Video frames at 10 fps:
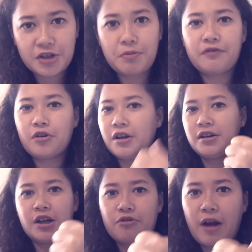before
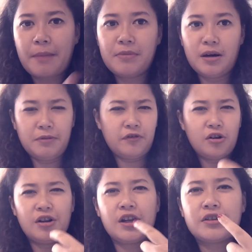learning grammar, before
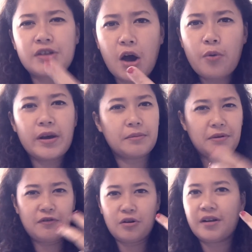learning TOEIC,
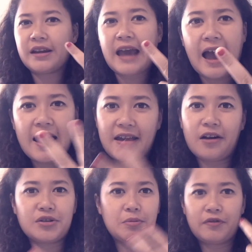before learning
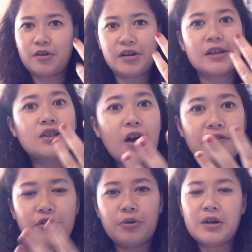IELTS, before learning
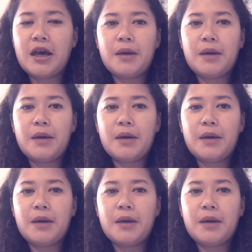TOEFL,